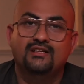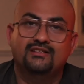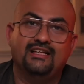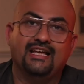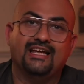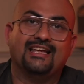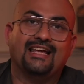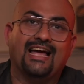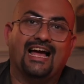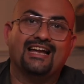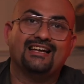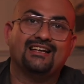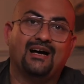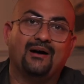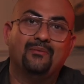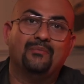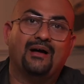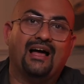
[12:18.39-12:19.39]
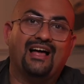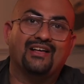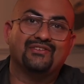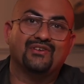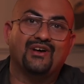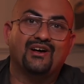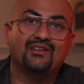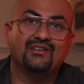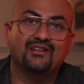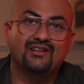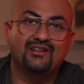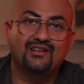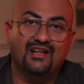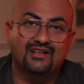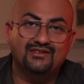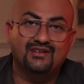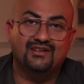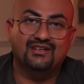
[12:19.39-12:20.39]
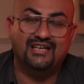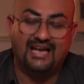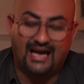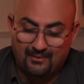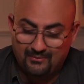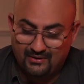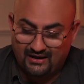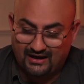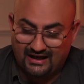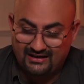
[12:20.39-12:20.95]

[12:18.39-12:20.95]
they can come as another camera.